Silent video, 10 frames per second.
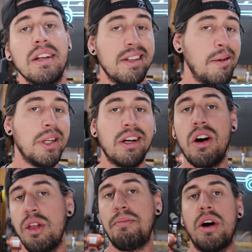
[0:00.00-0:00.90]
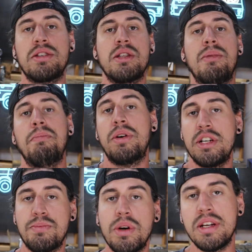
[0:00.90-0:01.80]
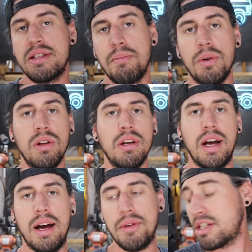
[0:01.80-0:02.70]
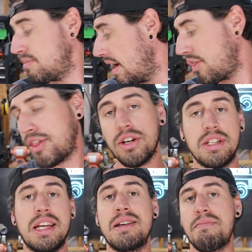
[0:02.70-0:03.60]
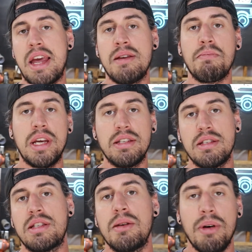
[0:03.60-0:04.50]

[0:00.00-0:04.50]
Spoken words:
Labeling all the parts of the bumper is pretty simple. There's about 13 main pieces of the